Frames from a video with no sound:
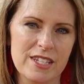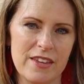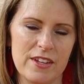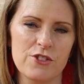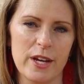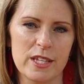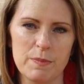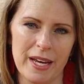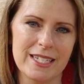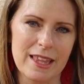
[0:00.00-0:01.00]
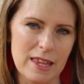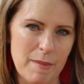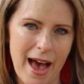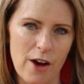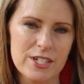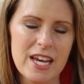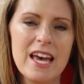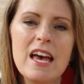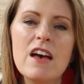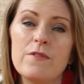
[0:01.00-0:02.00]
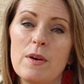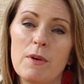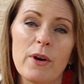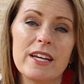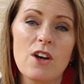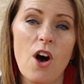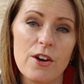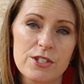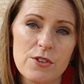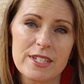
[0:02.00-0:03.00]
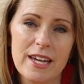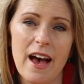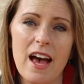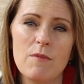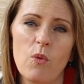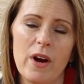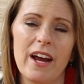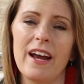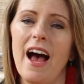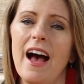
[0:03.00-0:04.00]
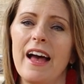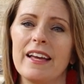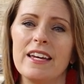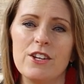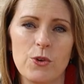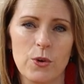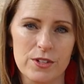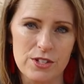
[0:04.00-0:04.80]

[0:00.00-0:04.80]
and then transplanting them out. February is also the time when I indoor